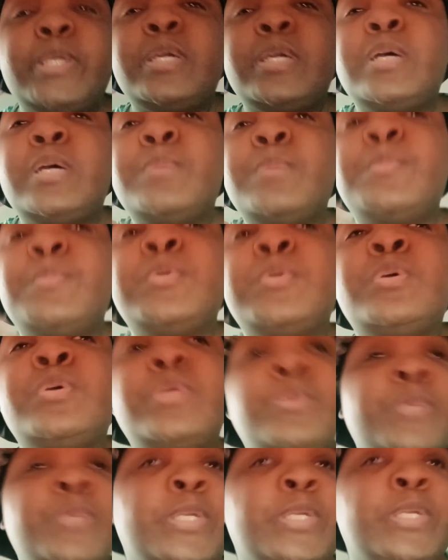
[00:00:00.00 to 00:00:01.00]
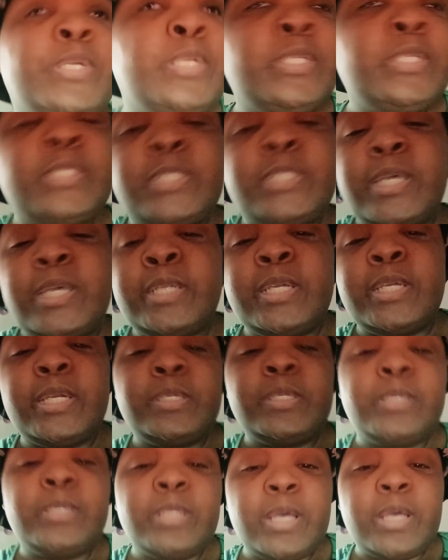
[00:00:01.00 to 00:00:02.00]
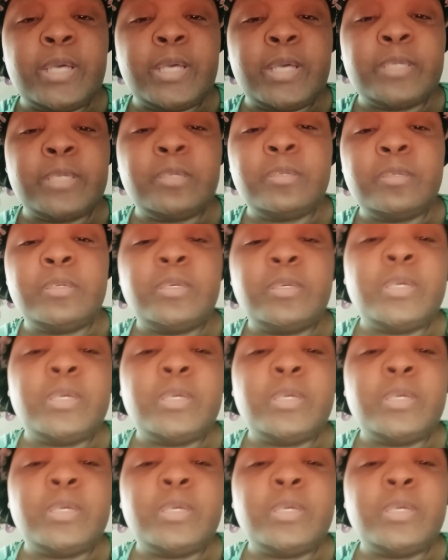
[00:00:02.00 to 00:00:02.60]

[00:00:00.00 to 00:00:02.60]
Wake up on the weekends at 9 o'clock.